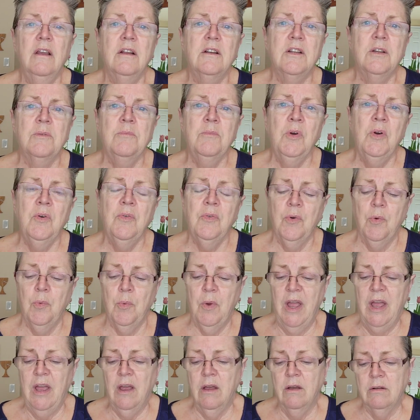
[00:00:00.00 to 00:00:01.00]
to move
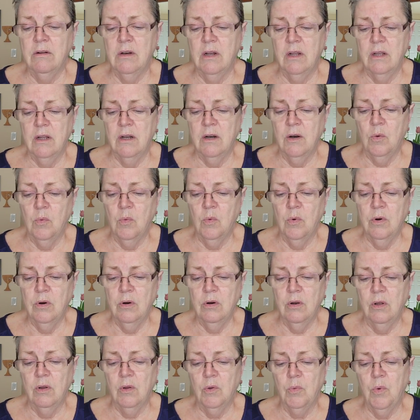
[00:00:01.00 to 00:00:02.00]
around in a
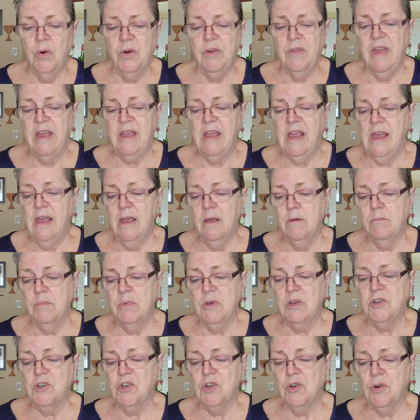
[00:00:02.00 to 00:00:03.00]
world where they can't
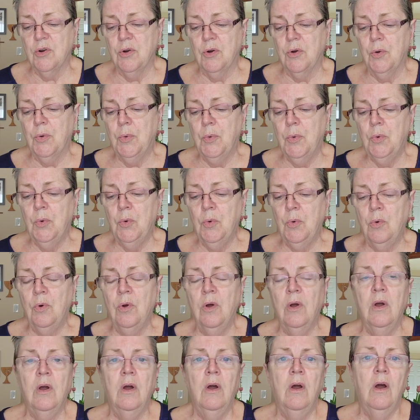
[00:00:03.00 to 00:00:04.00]
be sure who
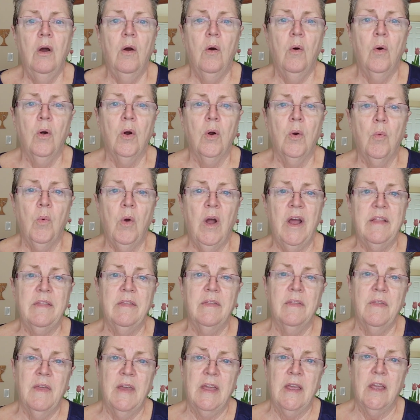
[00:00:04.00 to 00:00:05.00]
or
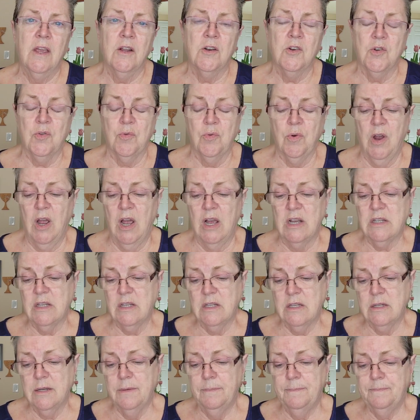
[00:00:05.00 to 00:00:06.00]
what they can
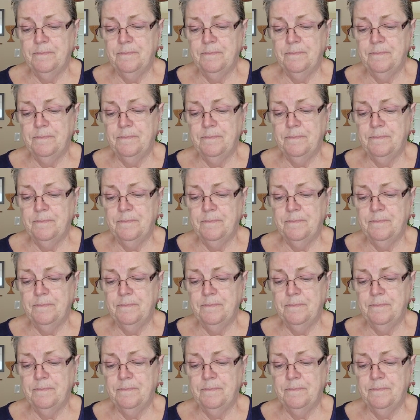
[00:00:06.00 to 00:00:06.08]
trust.